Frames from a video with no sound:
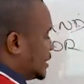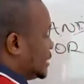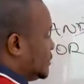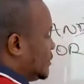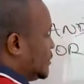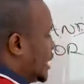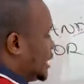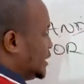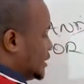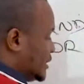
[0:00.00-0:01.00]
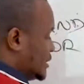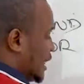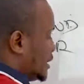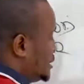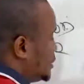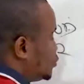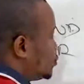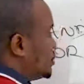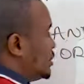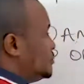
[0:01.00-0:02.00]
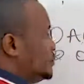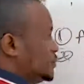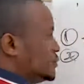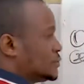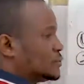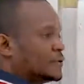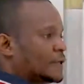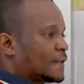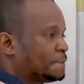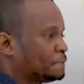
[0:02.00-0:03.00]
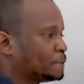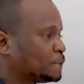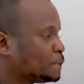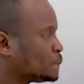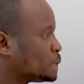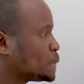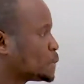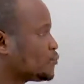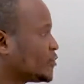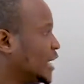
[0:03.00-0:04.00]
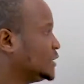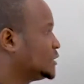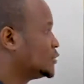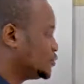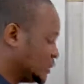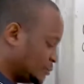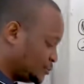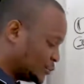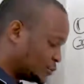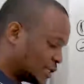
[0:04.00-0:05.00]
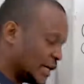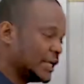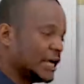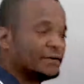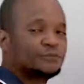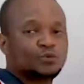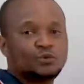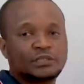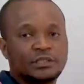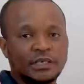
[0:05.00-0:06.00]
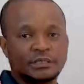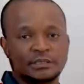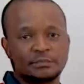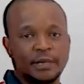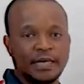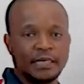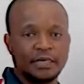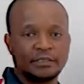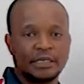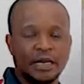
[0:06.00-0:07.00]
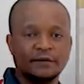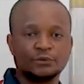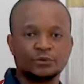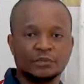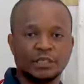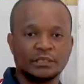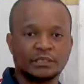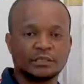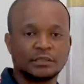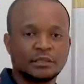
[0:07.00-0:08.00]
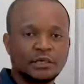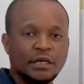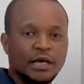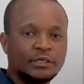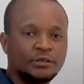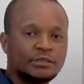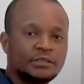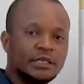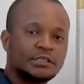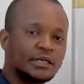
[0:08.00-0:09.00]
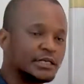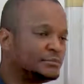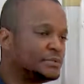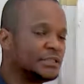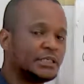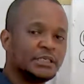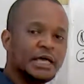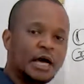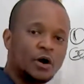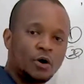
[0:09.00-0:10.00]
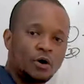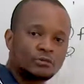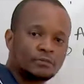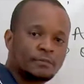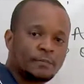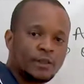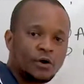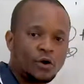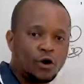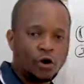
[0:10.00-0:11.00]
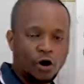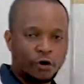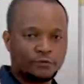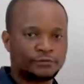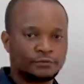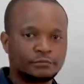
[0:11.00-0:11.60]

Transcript: remember, these are digital inputs. And digital inputs can have two states. Binary can have two states. And those states can be either on or off,